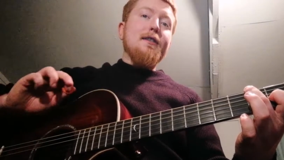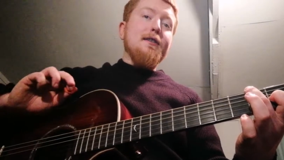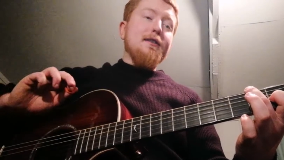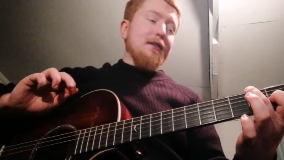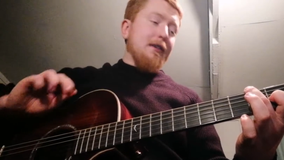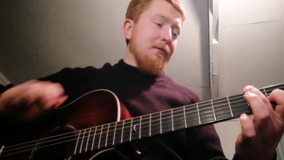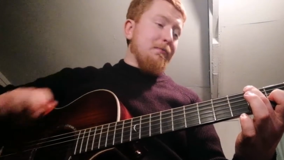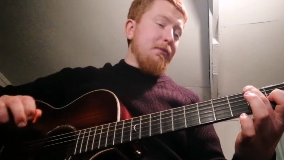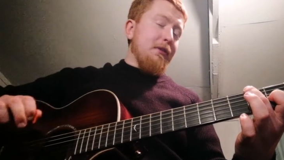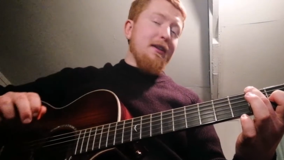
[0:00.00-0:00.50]
To
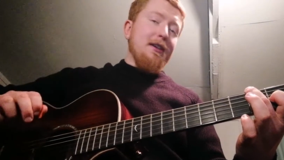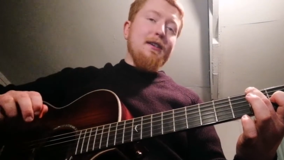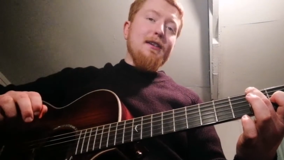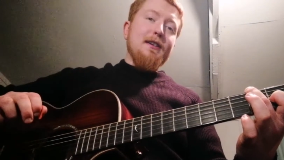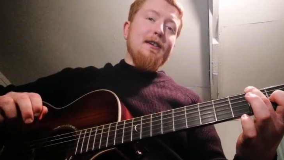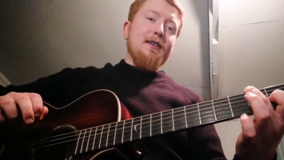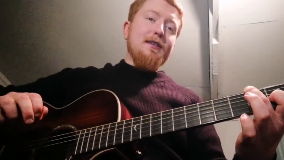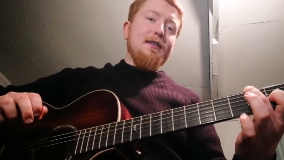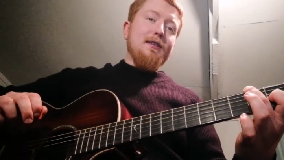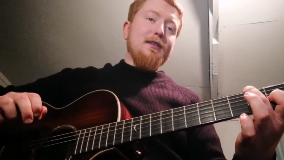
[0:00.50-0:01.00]
complete
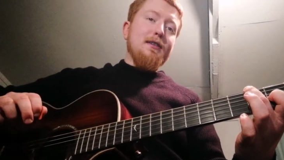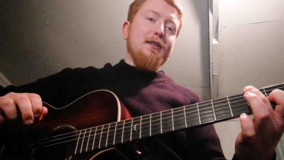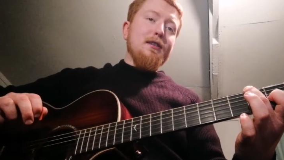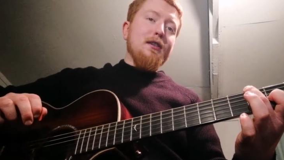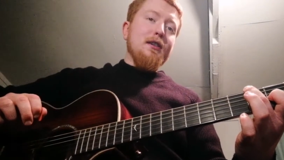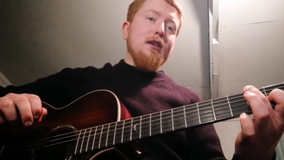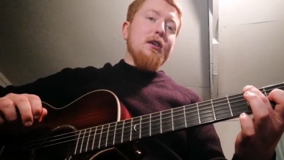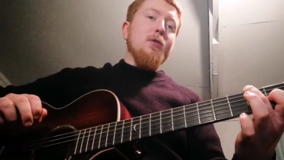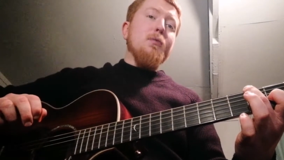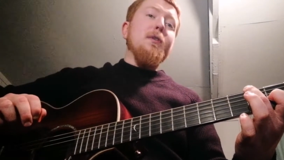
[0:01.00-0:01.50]
this,
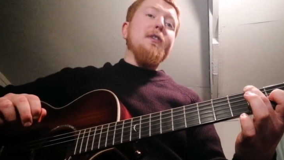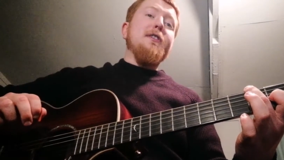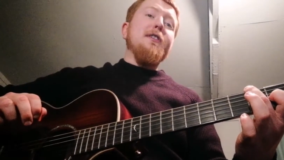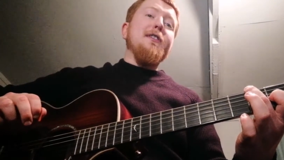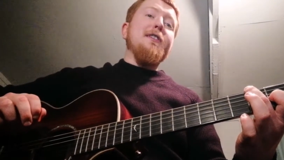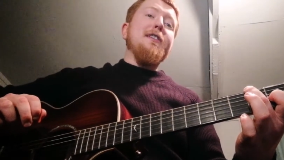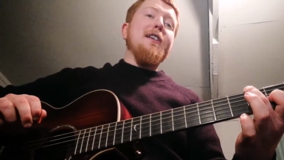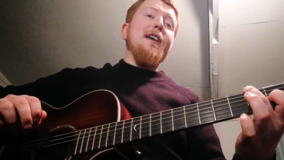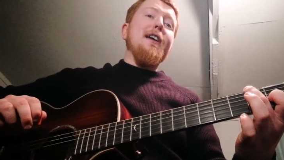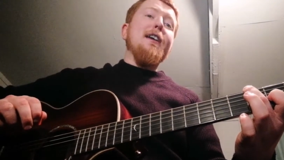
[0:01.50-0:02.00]
we
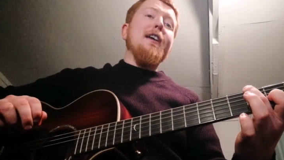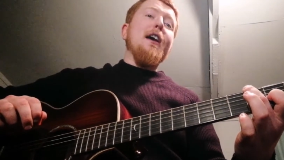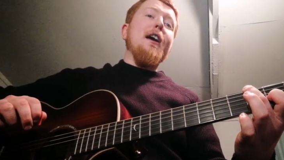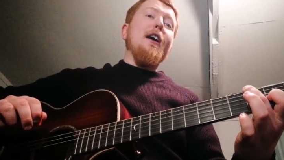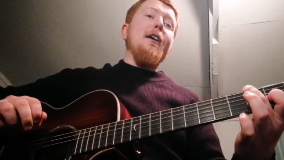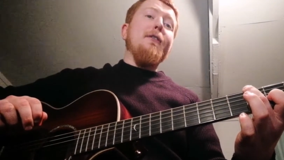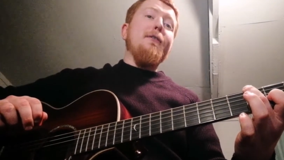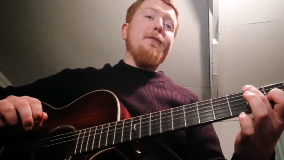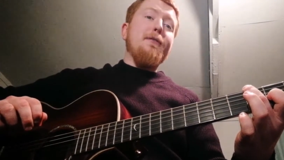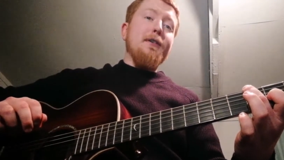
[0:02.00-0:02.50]
just take
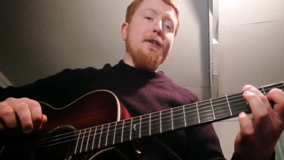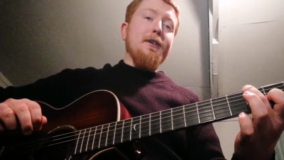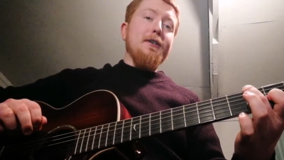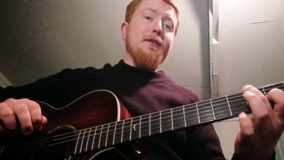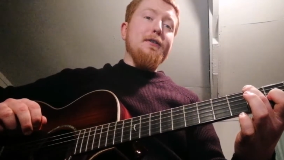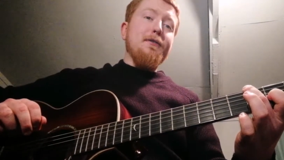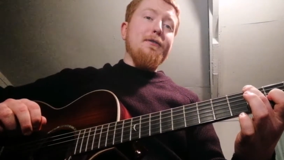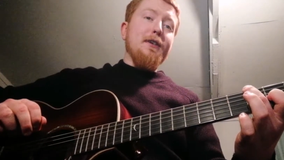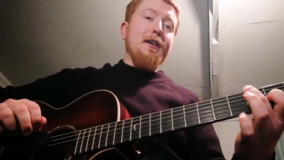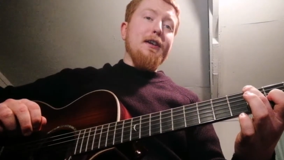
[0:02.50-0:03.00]
our
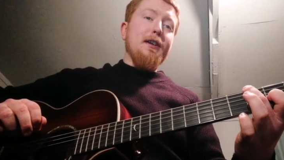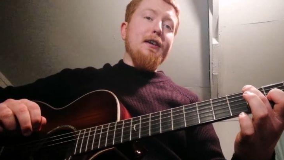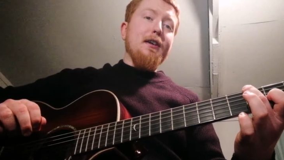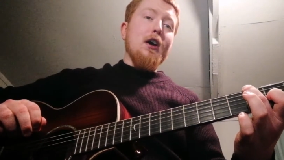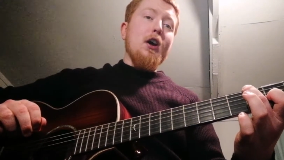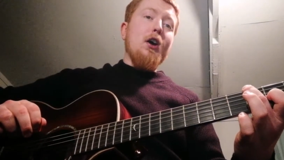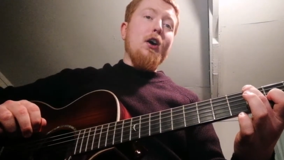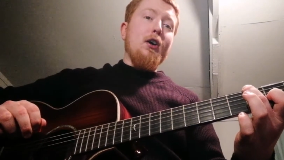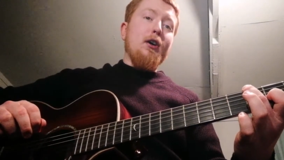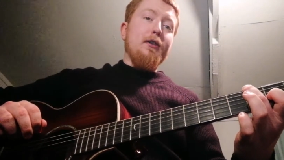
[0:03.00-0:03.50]
first finger
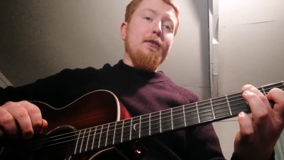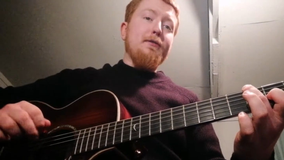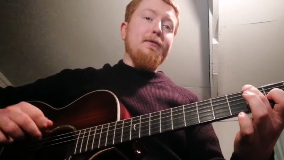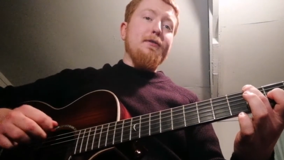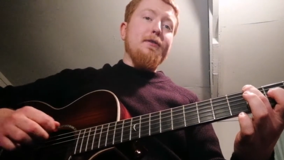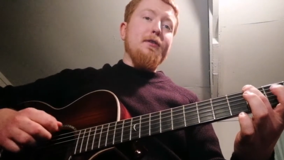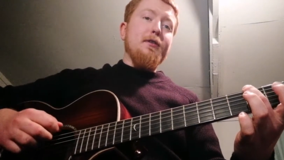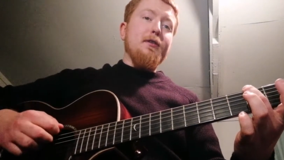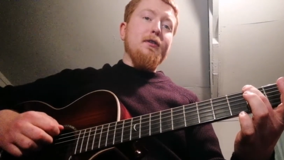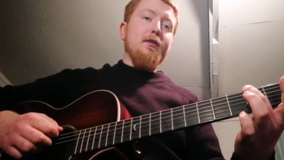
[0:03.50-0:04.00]

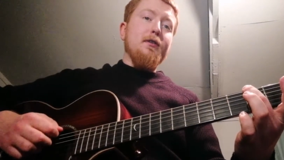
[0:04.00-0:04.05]
off.